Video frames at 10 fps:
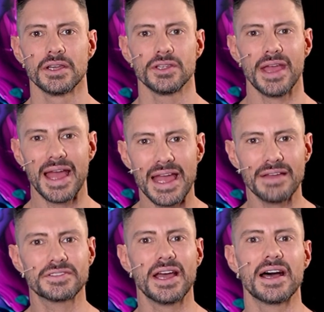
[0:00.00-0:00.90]
You
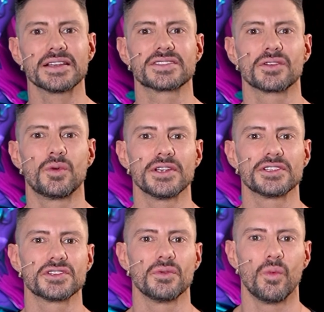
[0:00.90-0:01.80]
have to ask the question,